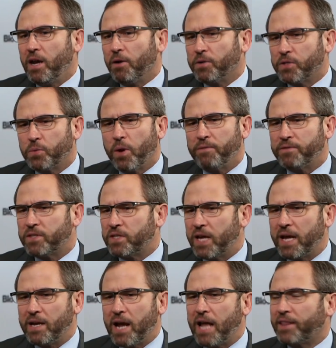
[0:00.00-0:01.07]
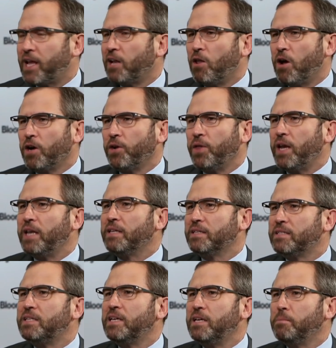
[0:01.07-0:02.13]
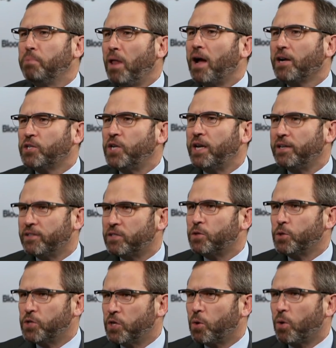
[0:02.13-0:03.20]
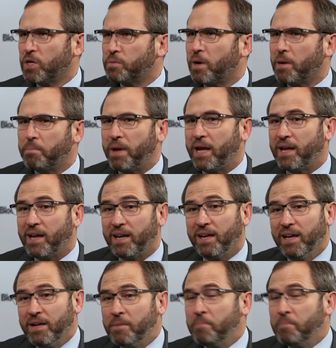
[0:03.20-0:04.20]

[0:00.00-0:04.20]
Swift said not that long ago they didn't see blockchain as a solution to correspondent banking.